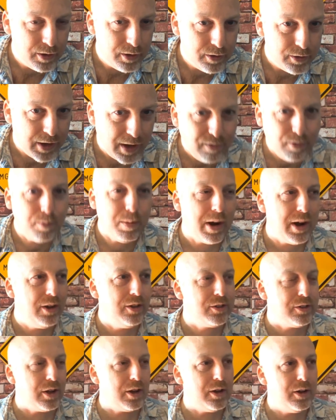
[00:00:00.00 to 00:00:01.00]
David Butt
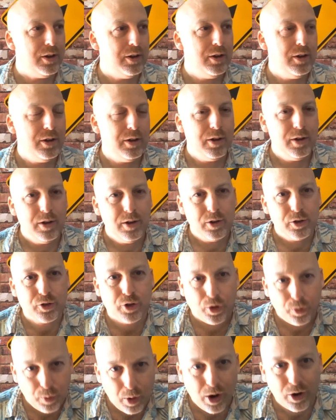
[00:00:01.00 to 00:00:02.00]
is a
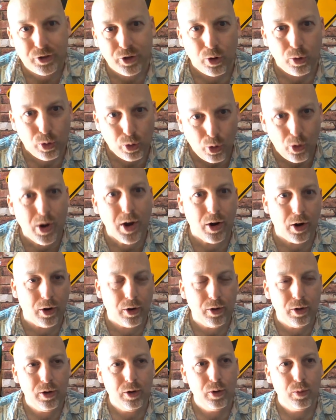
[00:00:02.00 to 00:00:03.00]
Toronto
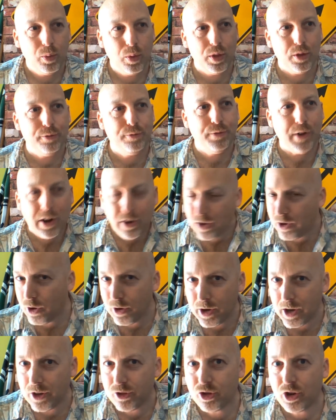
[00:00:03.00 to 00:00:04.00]
lawyer with a very
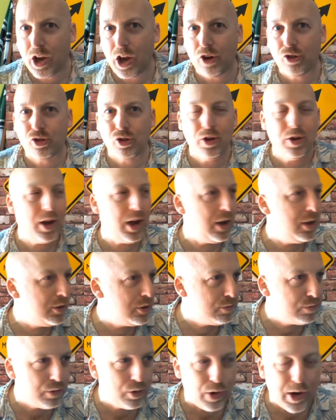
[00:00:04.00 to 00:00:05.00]
good education,
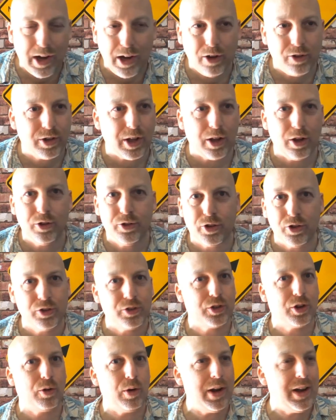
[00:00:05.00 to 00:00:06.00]
great intelligence,
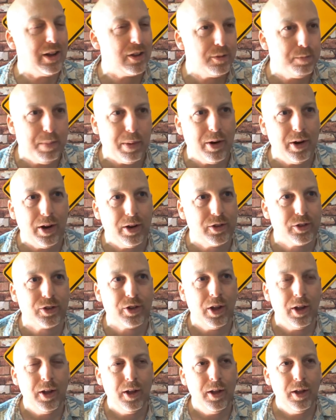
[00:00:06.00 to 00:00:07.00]
great experience,
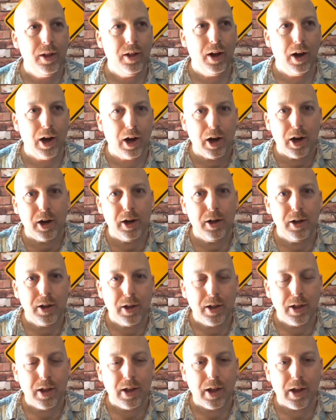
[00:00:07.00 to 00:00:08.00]

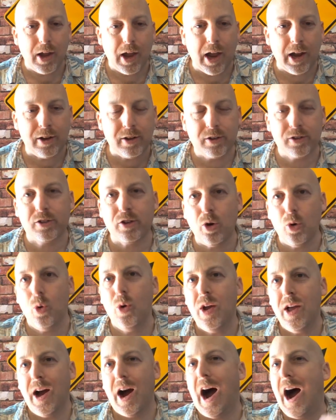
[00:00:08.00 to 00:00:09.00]
and so
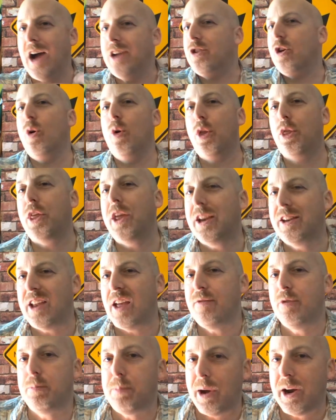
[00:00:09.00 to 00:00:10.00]
I don't think
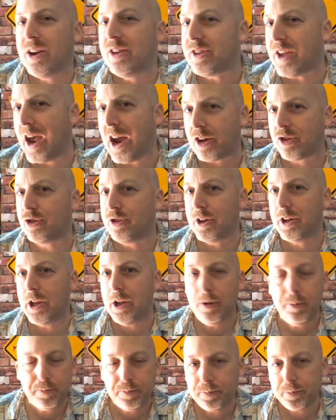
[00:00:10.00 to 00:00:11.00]
David Butt is
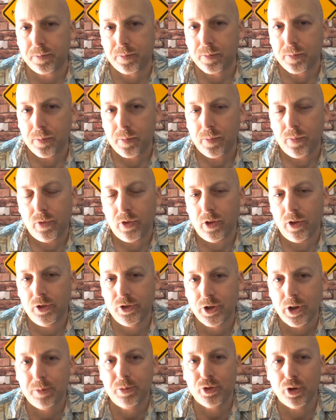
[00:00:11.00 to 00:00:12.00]
actually
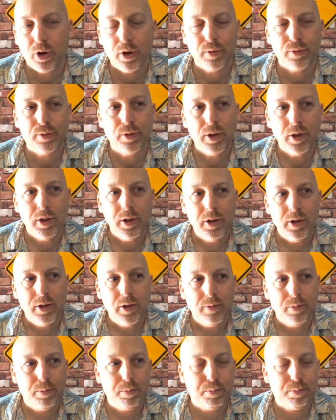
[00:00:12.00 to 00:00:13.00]
some sort of
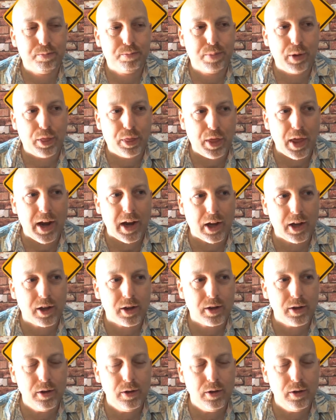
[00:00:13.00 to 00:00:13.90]
pathetic